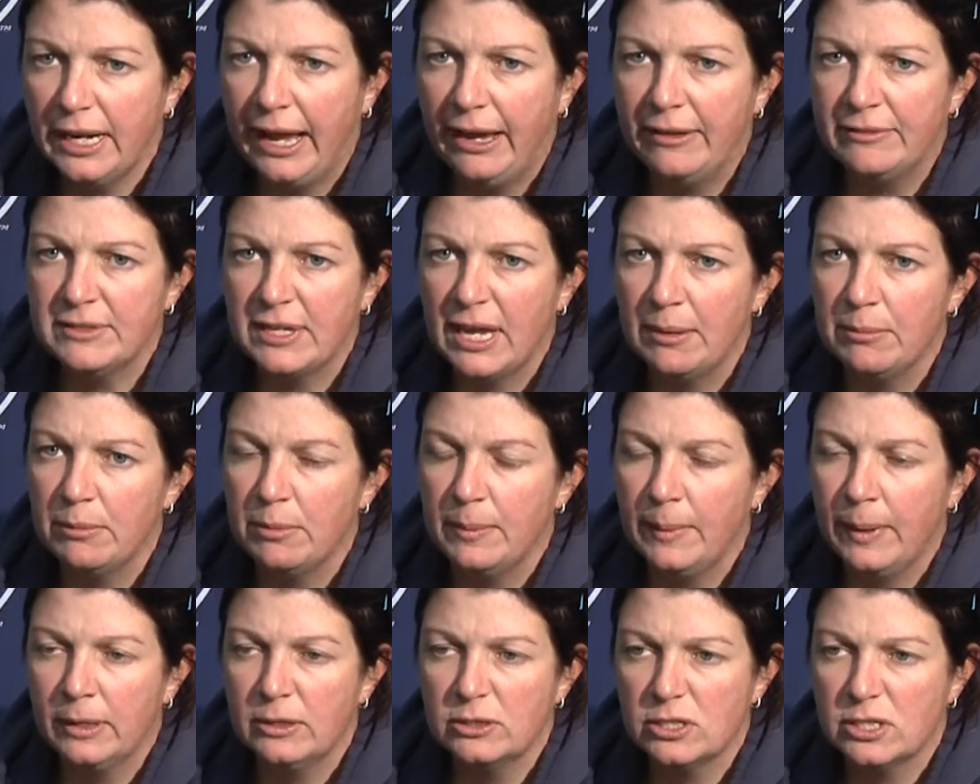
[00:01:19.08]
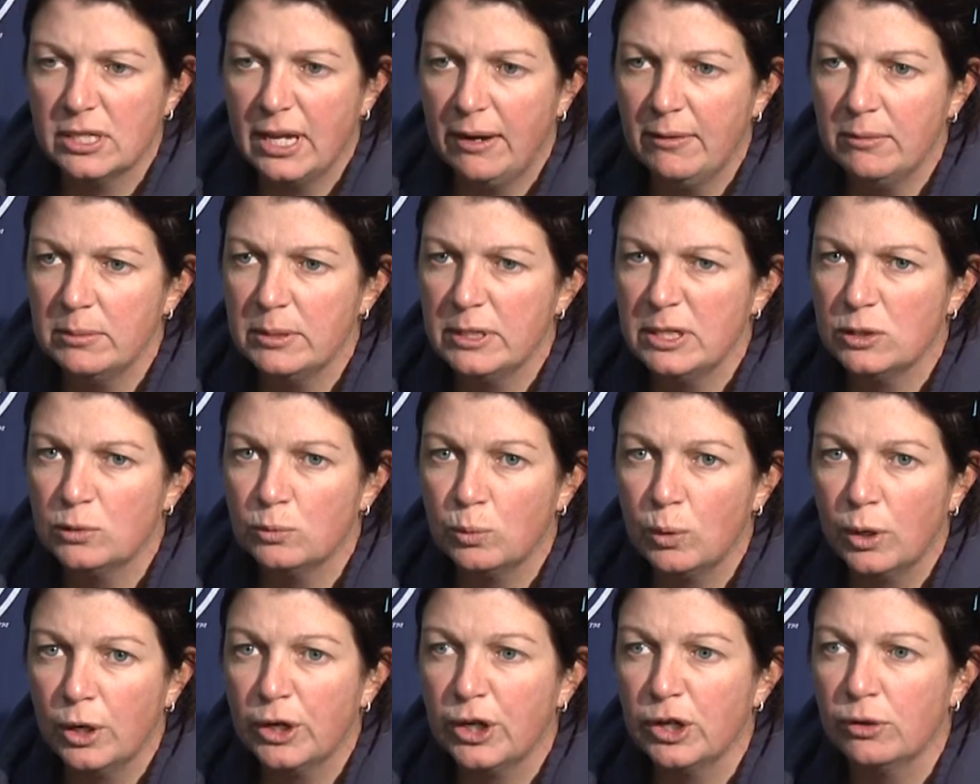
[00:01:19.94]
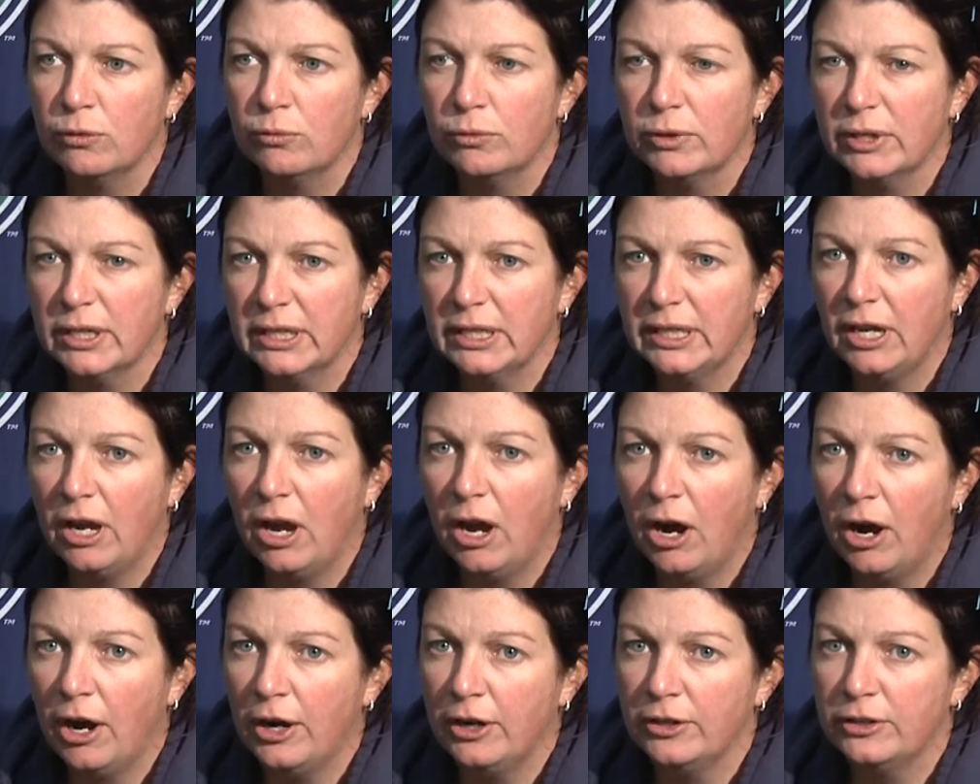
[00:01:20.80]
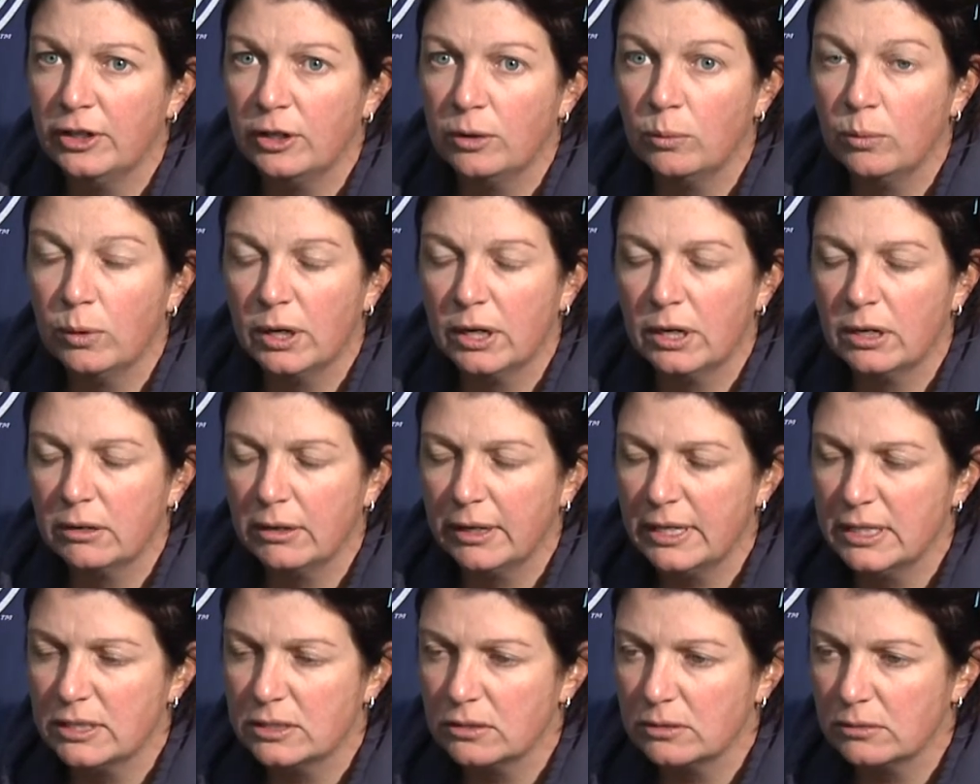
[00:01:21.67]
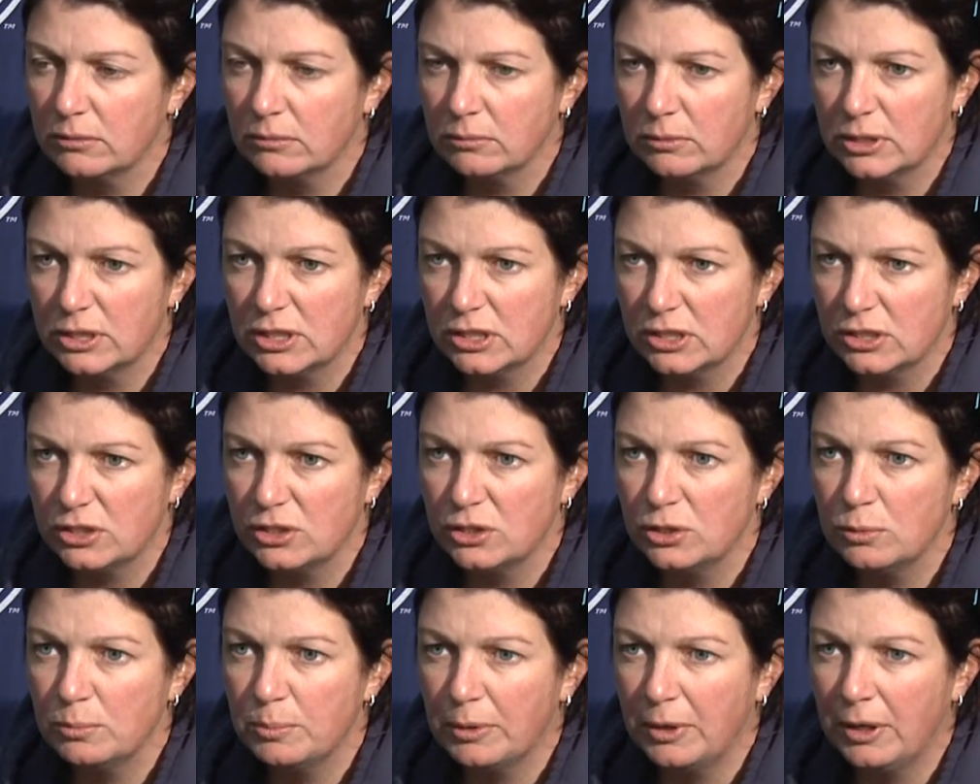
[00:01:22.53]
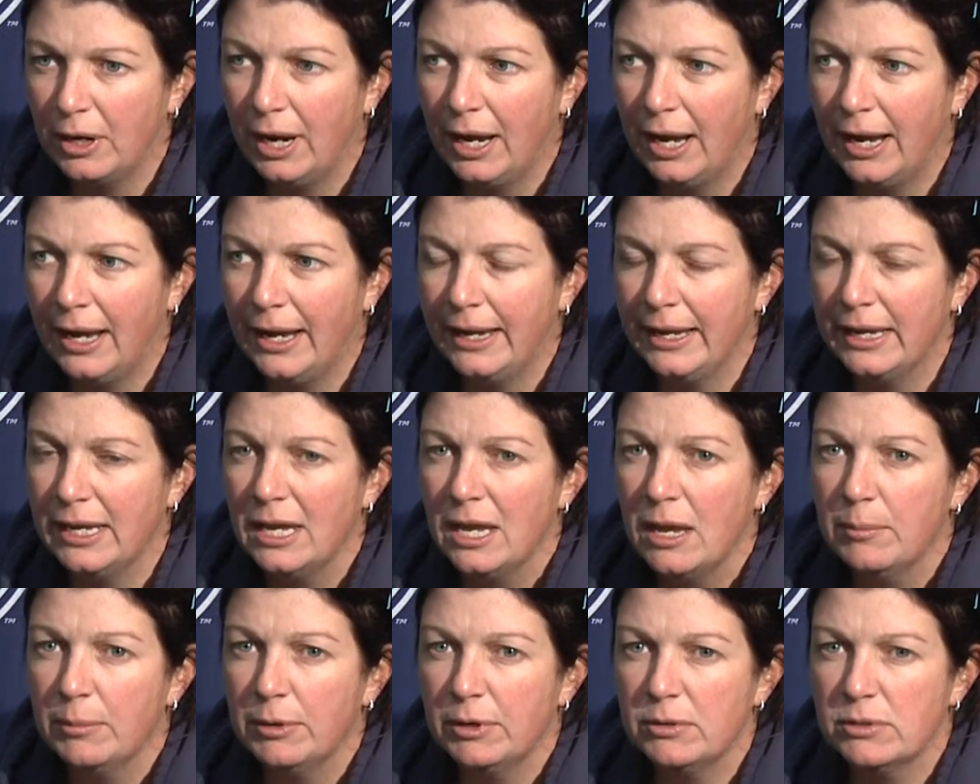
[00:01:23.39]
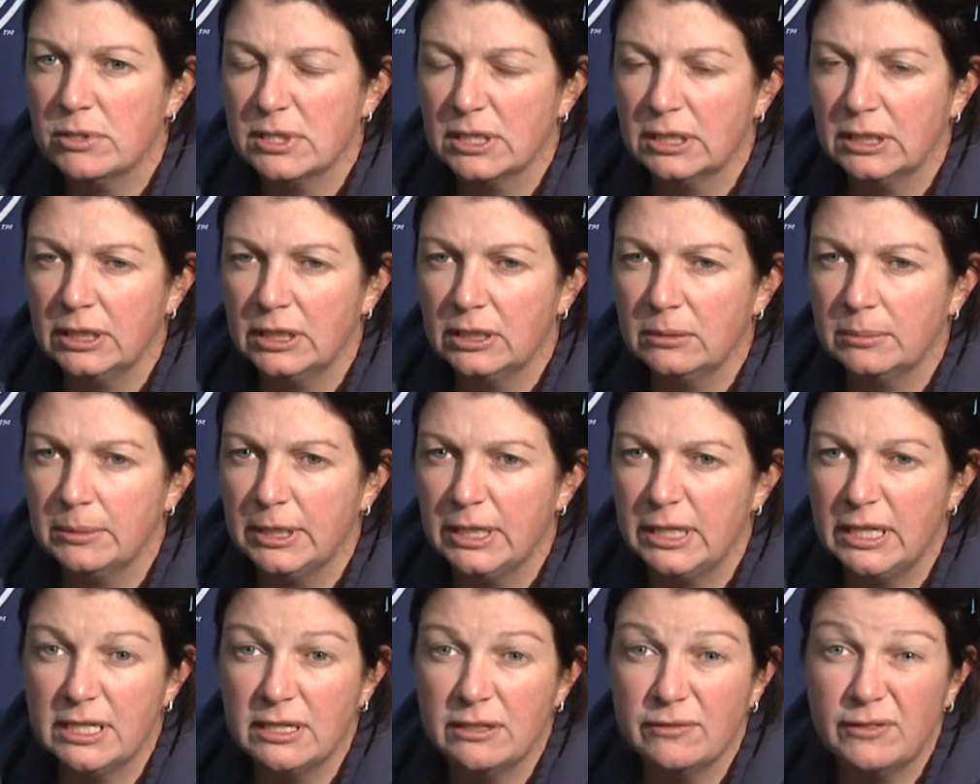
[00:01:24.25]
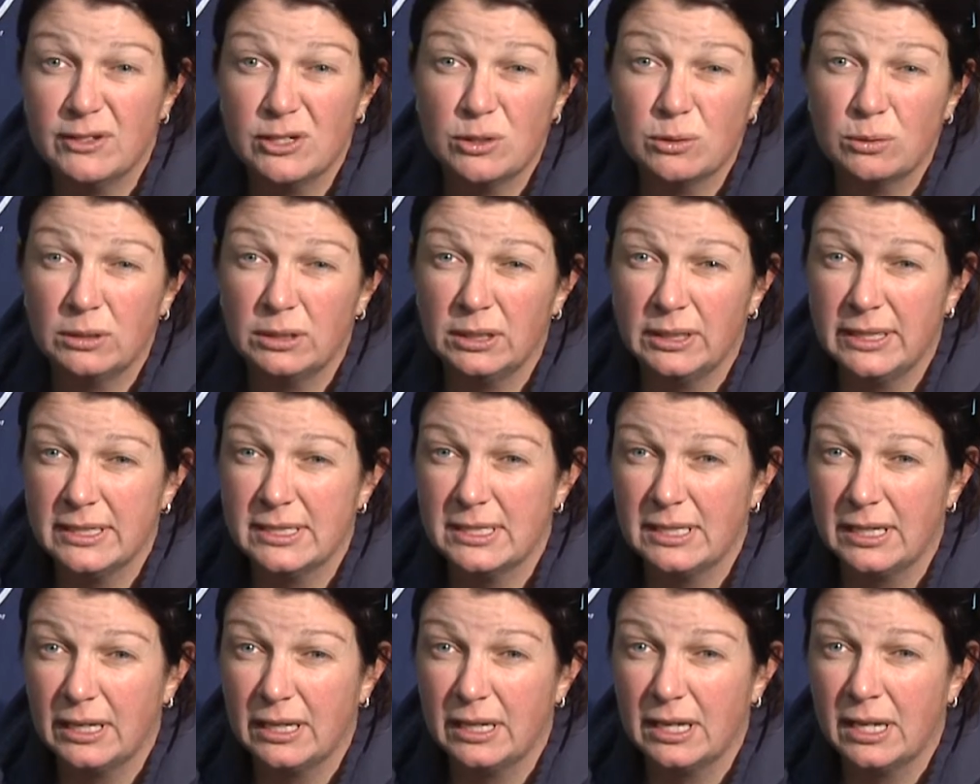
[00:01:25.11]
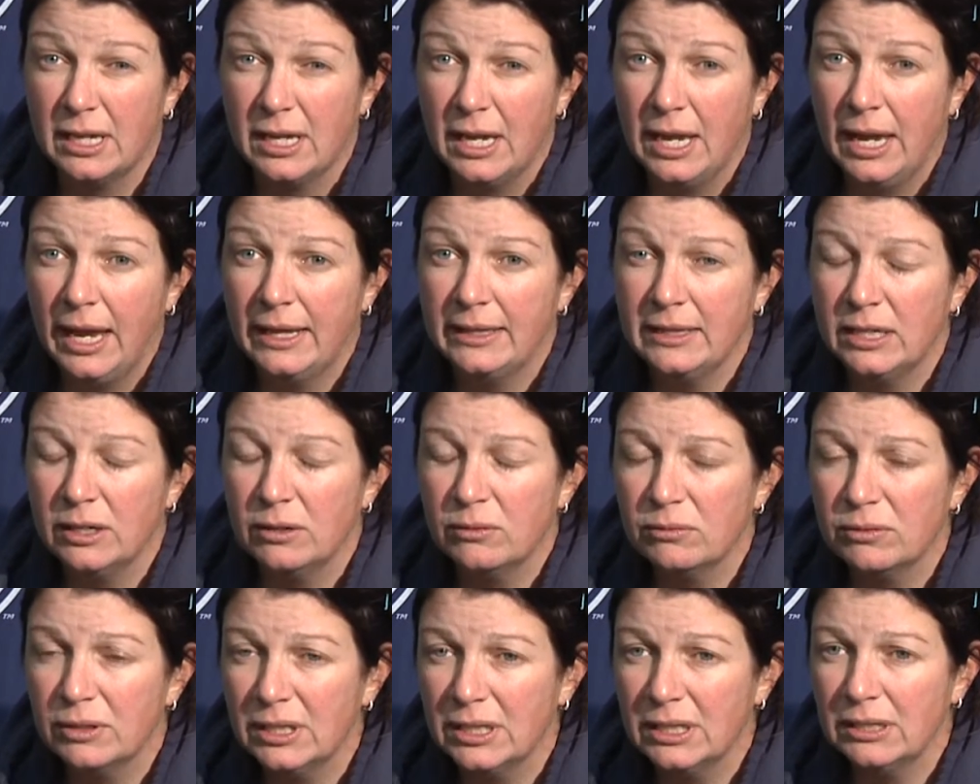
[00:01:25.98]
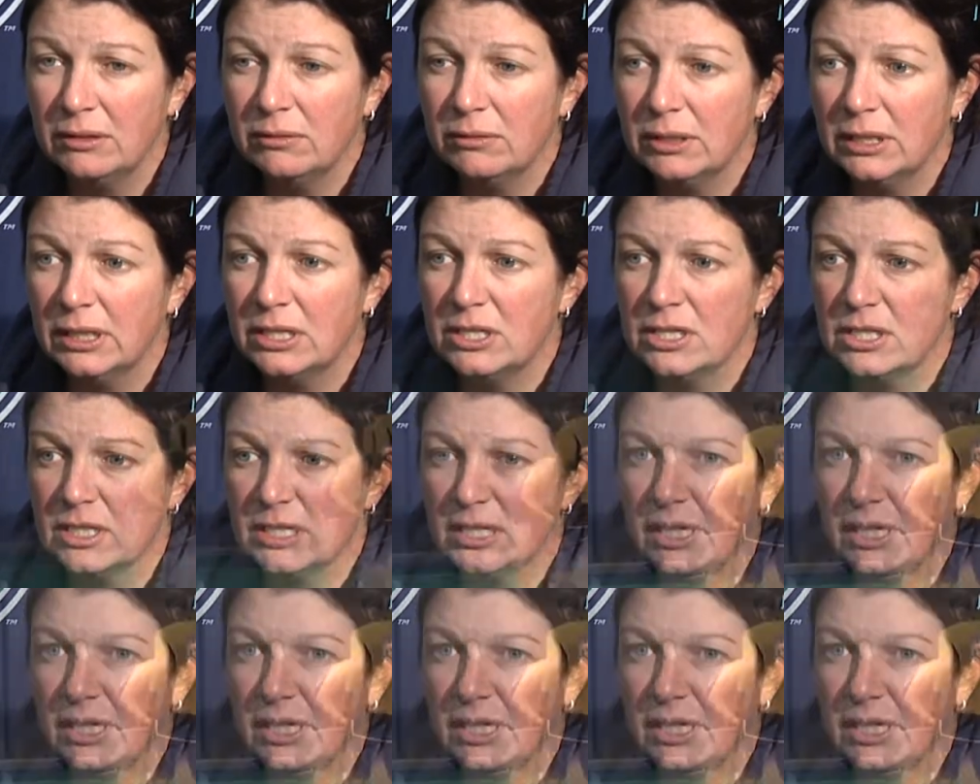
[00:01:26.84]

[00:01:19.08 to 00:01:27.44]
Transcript: halftime about just everybody's working really hard. Their work rates were just super high, but it was a little bit individualistic, and they really, really just